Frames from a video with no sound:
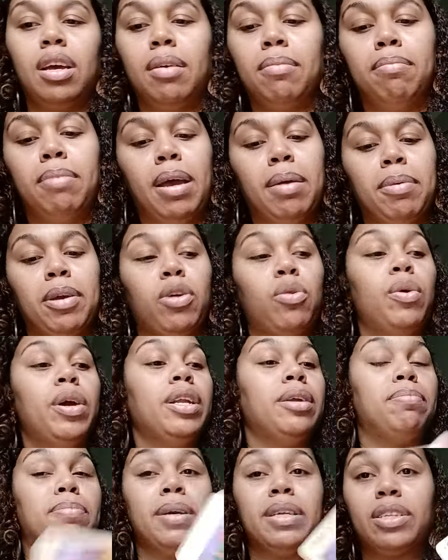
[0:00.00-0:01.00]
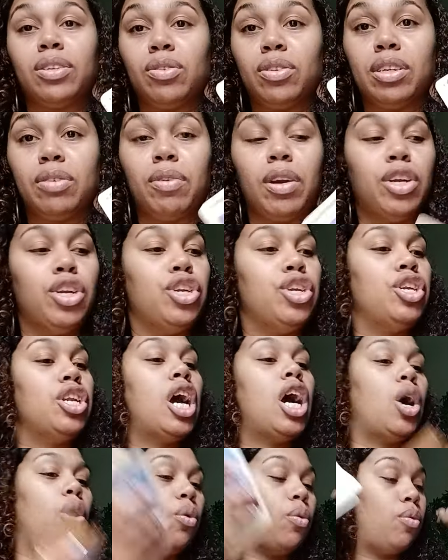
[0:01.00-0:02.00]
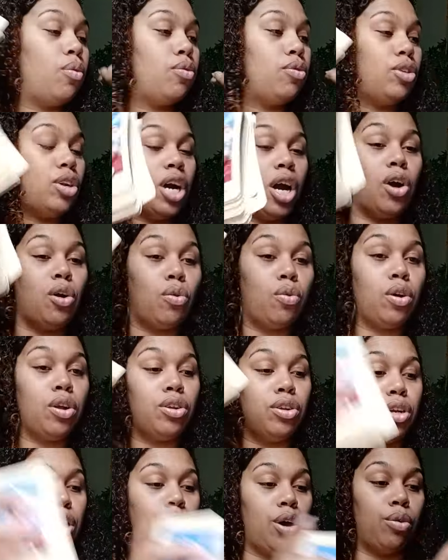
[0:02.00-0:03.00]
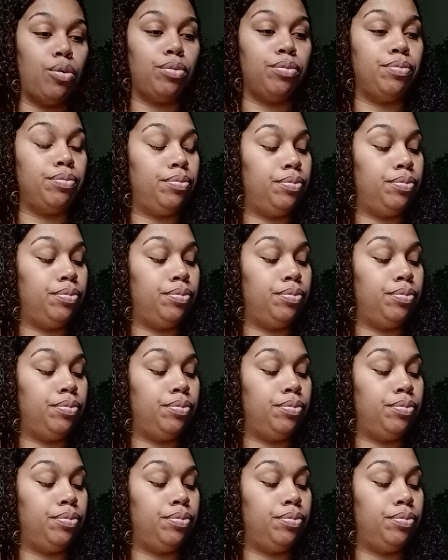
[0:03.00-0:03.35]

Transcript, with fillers: Baby, Queen of Pentacles. And, no, no, no.